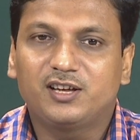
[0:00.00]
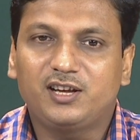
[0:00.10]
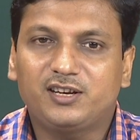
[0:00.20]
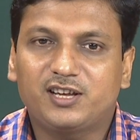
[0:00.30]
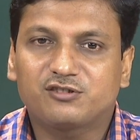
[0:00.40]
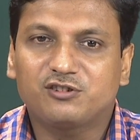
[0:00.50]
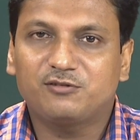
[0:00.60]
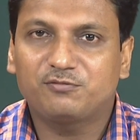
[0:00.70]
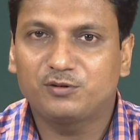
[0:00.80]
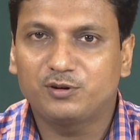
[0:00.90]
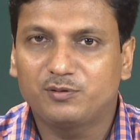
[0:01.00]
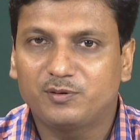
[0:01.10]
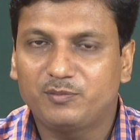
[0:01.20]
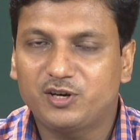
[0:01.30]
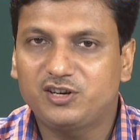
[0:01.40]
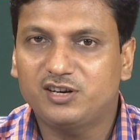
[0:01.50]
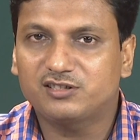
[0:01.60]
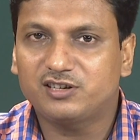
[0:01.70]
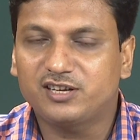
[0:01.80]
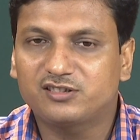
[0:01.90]
in case of
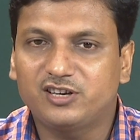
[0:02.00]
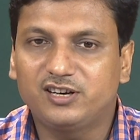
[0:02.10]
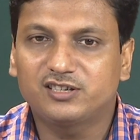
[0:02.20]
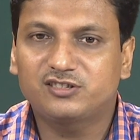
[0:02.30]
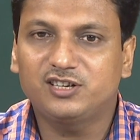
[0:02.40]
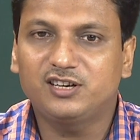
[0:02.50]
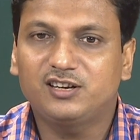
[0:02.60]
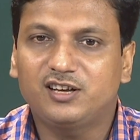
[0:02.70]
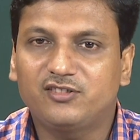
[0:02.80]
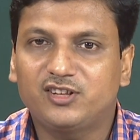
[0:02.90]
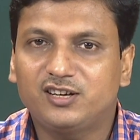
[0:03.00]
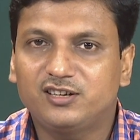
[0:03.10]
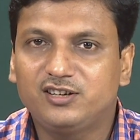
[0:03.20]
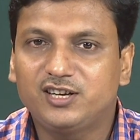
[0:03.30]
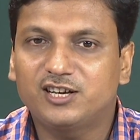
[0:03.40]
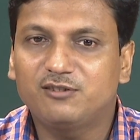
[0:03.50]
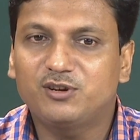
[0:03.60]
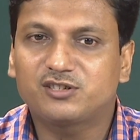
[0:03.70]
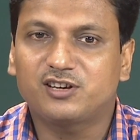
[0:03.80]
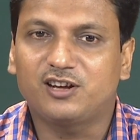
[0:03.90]
materials like stainless steel and the nickel
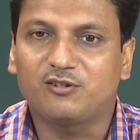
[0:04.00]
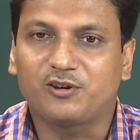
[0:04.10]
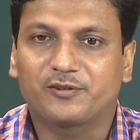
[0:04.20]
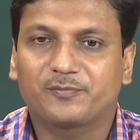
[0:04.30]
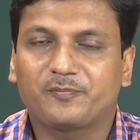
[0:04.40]
based alloy.